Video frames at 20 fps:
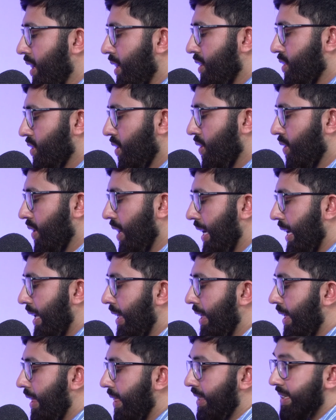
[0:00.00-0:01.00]
So
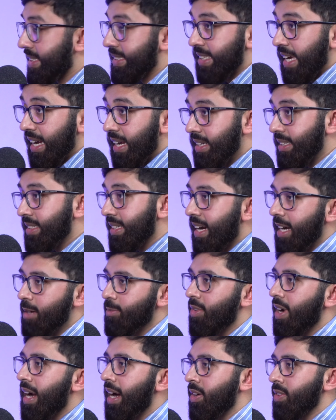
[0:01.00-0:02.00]
the second
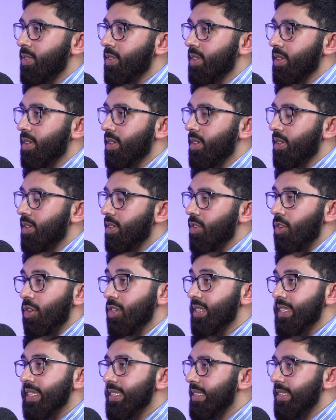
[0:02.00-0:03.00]
time round,
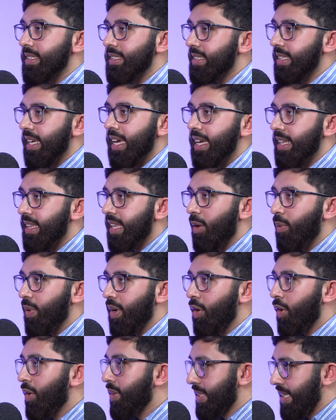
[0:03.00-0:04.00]
God doesn't say that we're
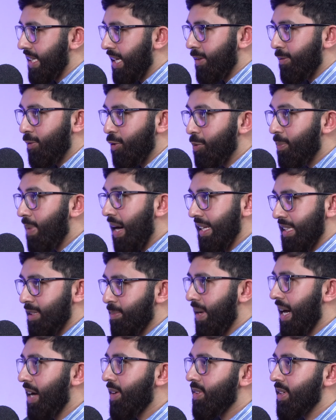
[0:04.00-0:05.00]
going to give you back the
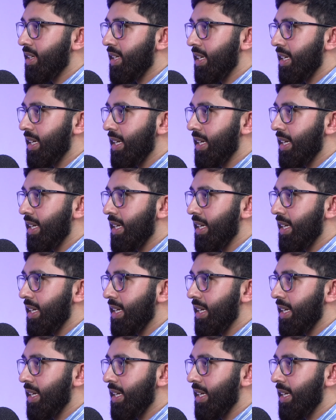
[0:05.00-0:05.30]
power.